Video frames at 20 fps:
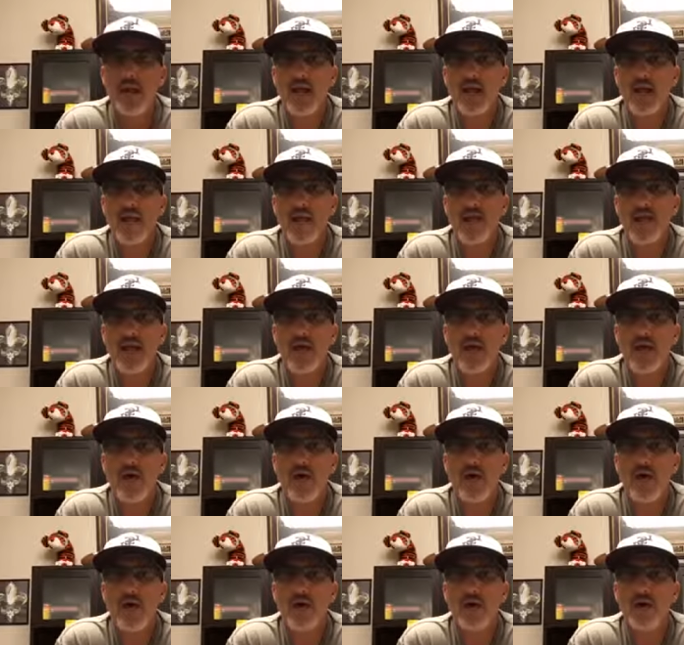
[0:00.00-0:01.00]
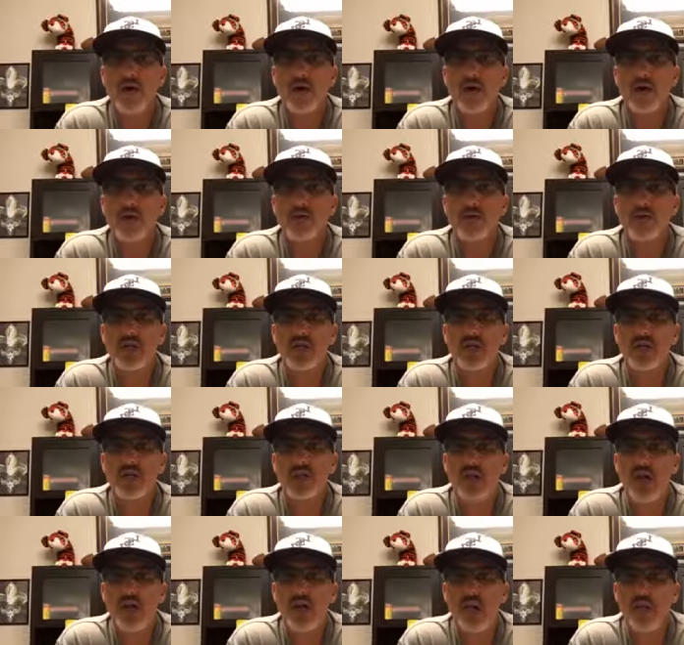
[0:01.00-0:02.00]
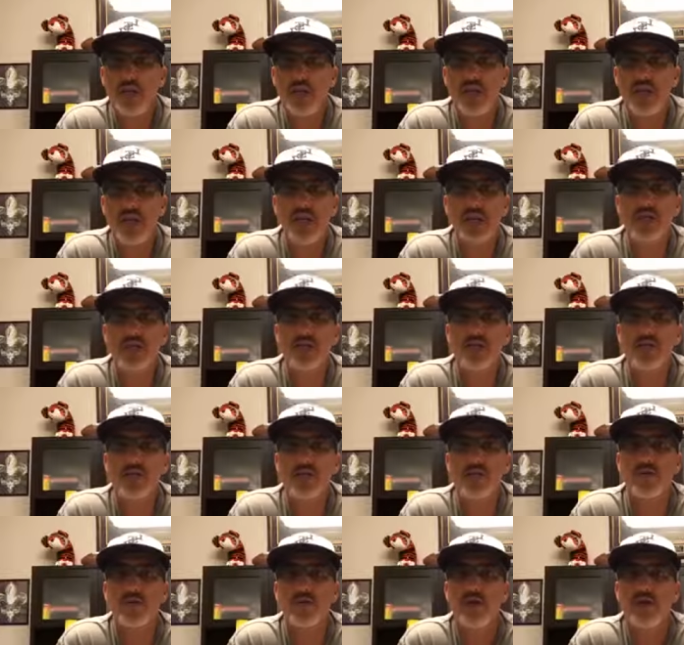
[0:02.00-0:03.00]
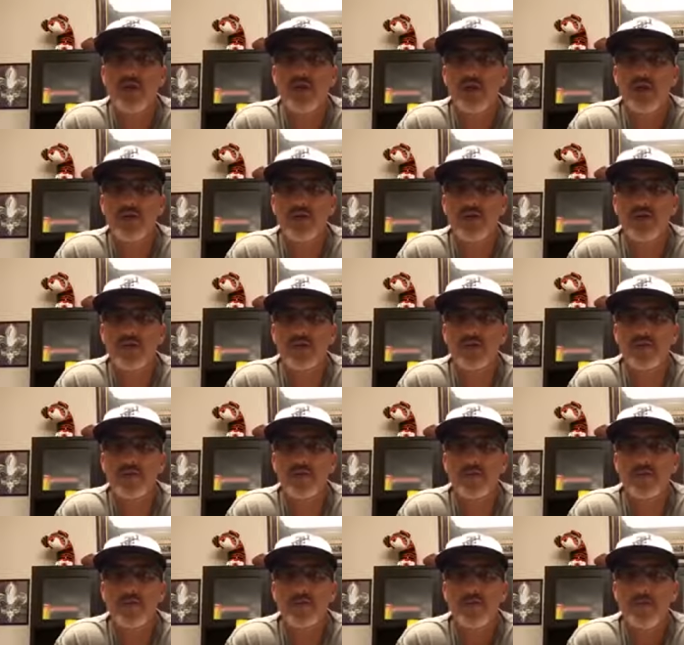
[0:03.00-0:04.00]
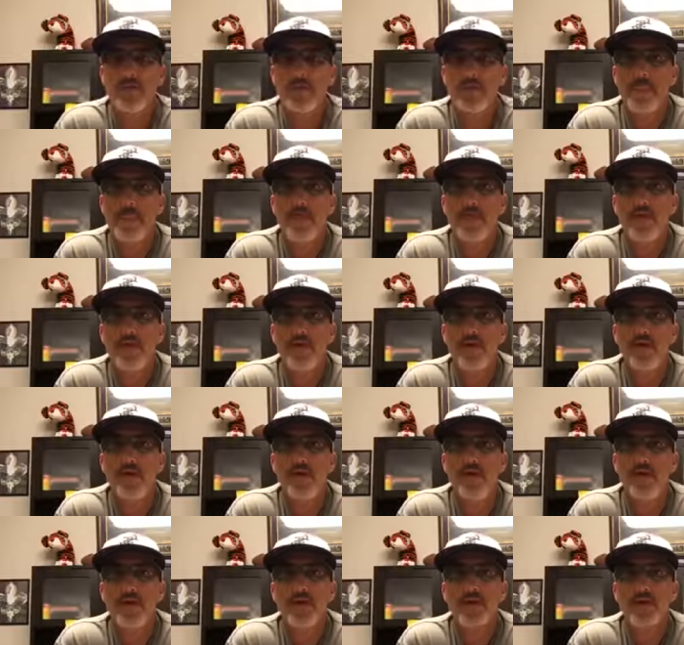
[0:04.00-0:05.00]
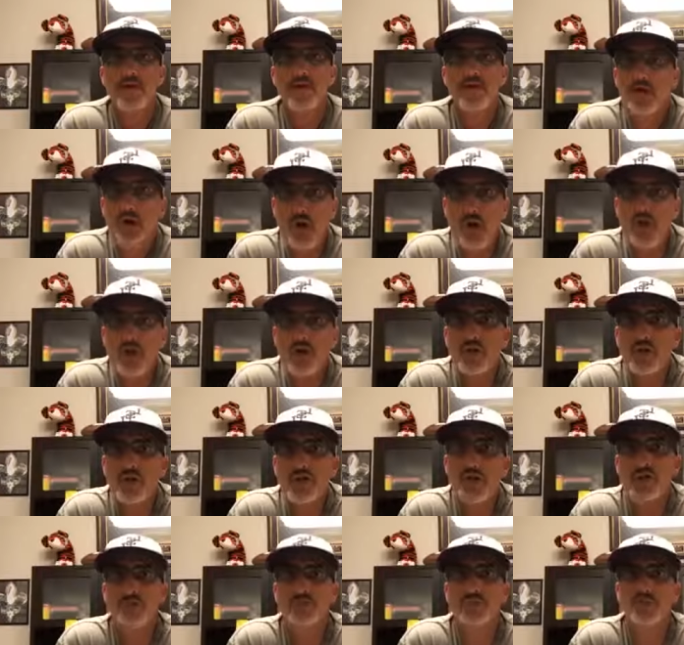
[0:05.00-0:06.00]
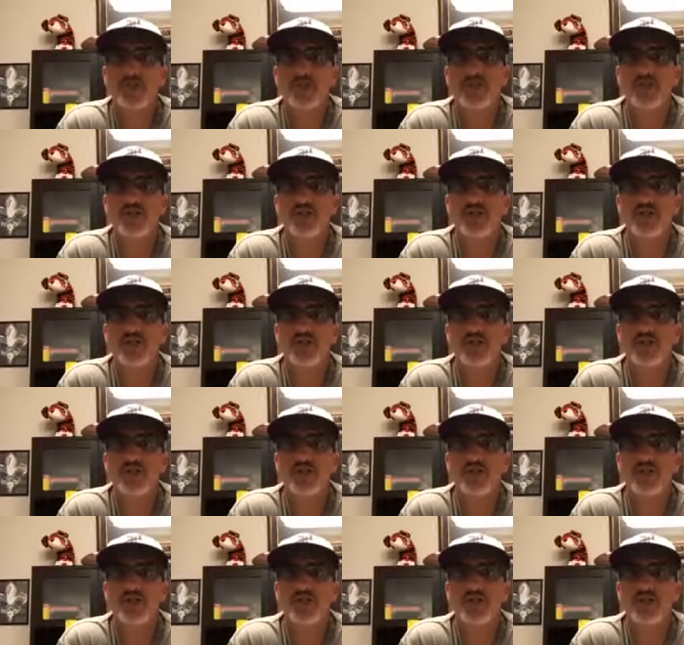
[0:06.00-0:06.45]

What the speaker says: And they are just coming into this church that